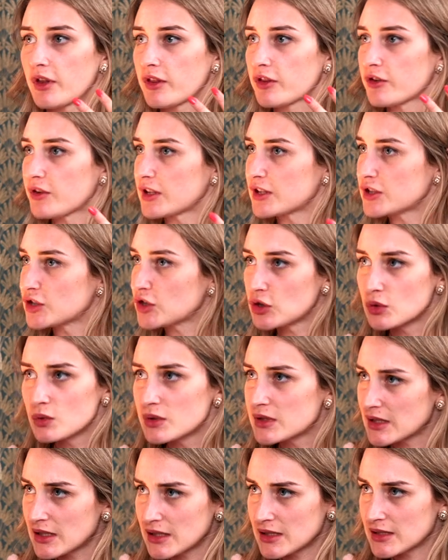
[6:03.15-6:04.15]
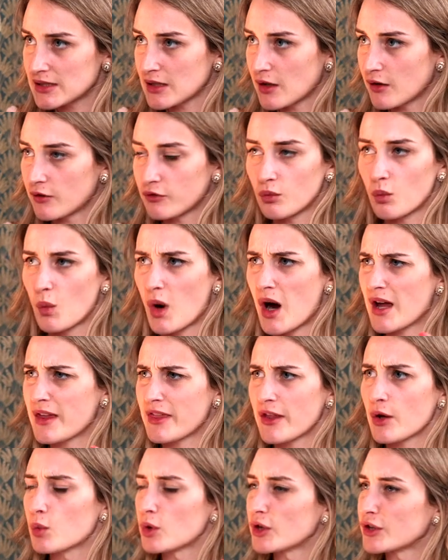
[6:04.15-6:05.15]
other excuses of why
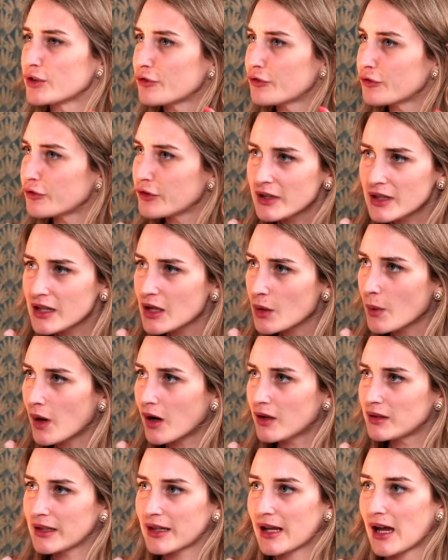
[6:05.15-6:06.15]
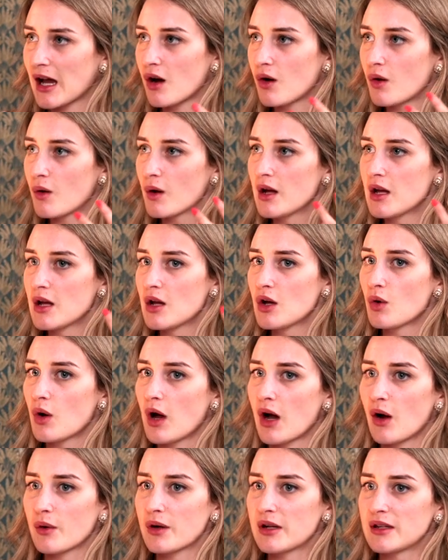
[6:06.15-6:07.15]
they weren't feeling well? Like yeah. Hmm. how
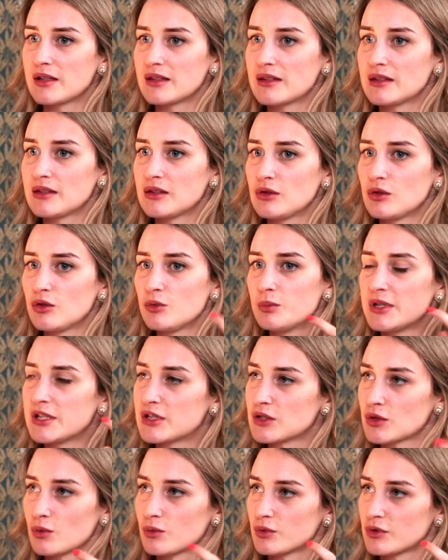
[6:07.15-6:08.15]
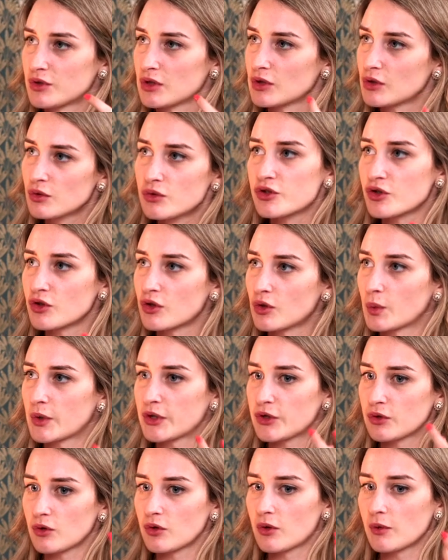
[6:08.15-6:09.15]
how can you be so delusional when
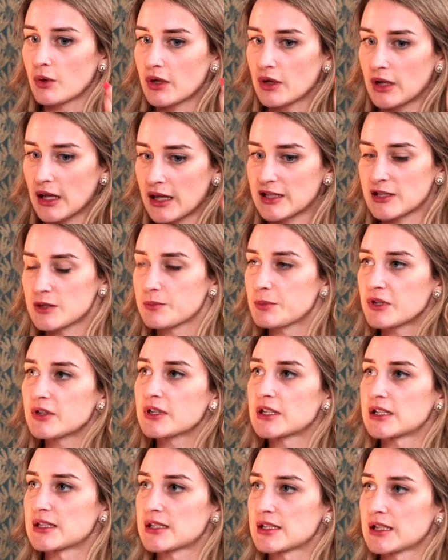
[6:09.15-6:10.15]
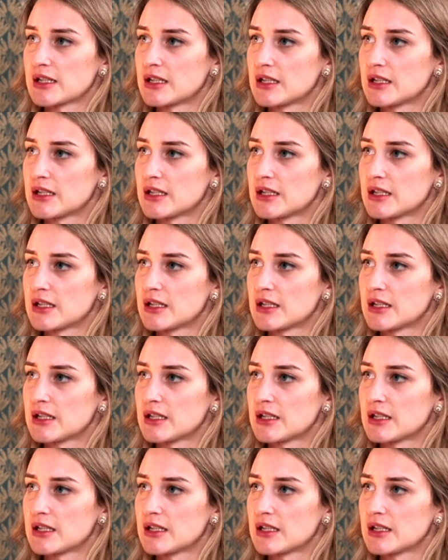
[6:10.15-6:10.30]
you're experiencing